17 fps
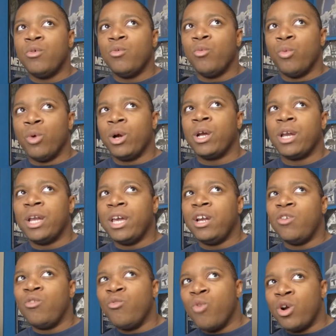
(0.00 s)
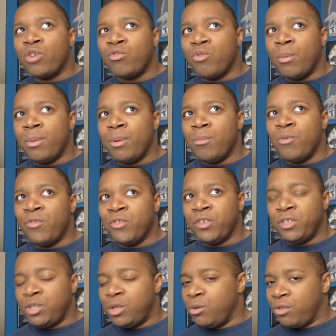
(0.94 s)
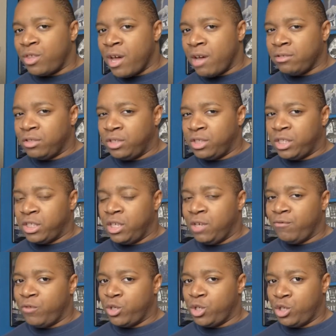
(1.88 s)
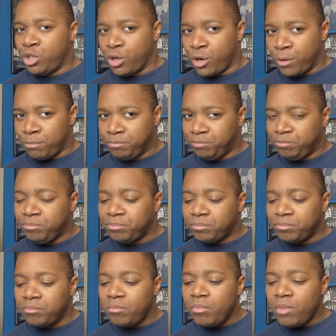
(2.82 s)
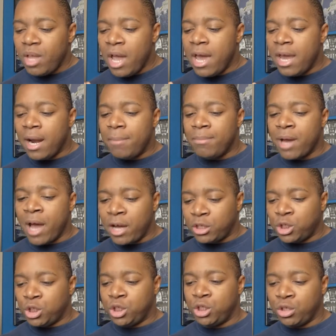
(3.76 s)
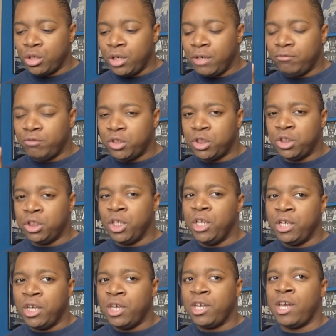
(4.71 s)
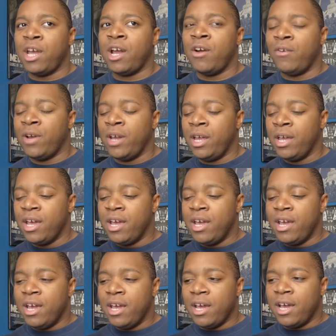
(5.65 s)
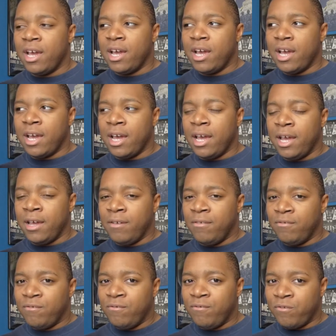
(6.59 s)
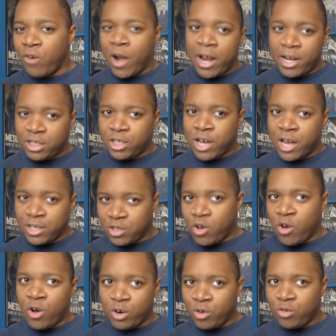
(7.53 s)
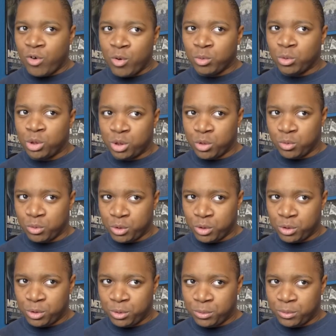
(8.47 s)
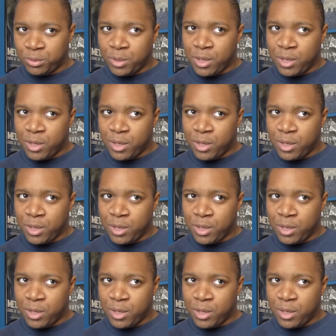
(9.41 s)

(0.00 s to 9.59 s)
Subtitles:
we're going to get a Wonder Woman movie 2016 for sure. And I'm not sure if she can carry a franchise on her own shoulders.